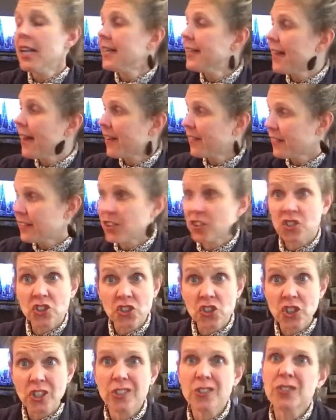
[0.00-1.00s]
Now this
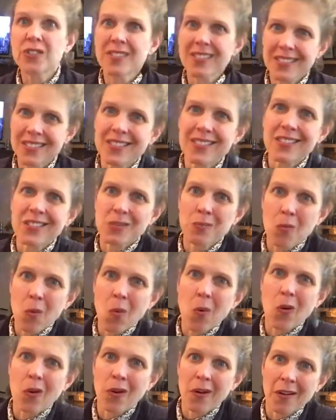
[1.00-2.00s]
juice, this is
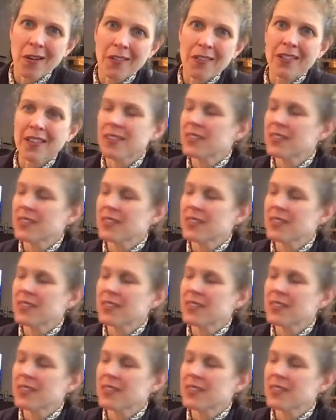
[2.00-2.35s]
more on the